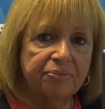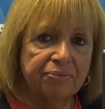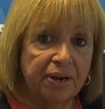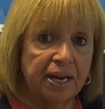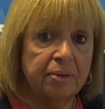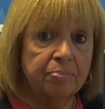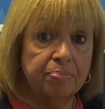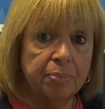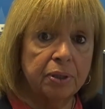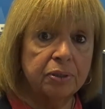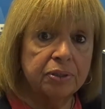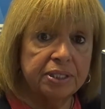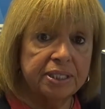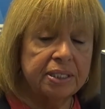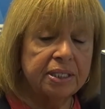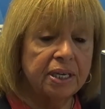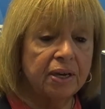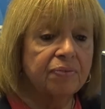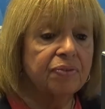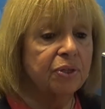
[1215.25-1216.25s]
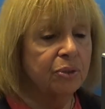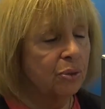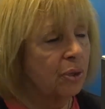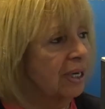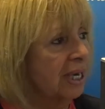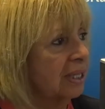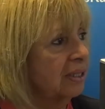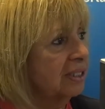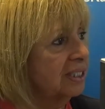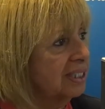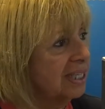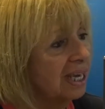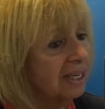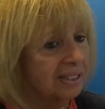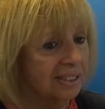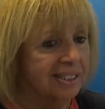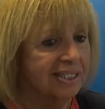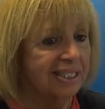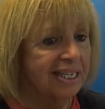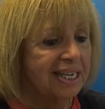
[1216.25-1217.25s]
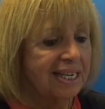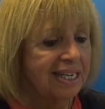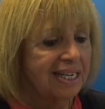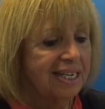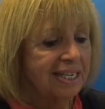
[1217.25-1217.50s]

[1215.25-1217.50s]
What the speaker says: Frank Boulton of the Long Island Ducks.